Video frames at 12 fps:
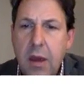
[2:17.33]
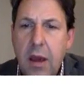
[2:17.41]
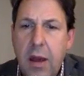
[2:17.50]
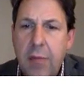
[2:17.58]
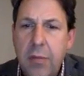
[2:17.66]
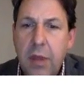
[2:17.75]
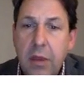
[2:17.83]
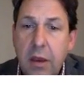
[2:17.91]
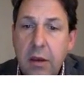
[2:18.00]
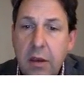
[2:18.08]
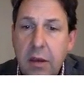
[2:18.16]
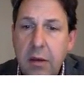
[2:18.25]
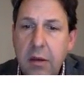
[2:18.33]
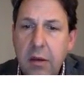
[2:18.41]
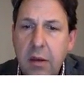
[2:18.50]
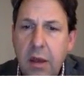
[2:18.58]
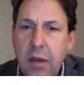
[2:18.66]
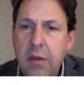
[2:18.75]
And that
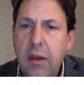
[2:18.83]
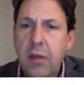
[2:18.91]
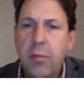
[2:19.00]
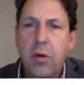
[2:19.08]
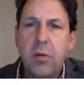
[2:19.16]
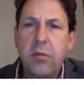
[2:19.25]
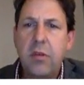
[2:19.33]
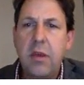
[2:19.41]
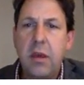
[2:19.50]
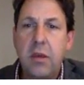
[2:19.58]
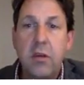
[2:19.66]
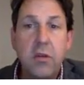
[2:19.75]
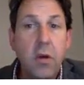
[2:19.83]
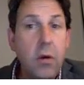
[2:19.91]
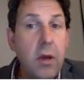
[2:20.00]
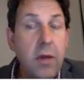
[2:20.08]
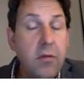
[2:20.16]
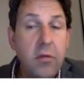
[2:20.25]
hidden down the bottom there, you don't
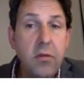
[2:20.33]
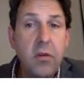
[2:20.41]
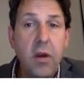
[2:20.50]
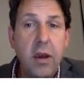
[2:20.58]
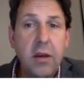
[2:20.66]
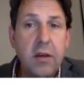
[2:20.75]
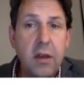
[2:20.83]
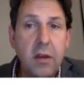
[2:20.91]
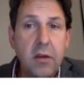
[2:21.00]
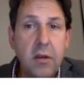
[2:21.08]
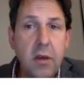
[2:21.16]
have to have liked it,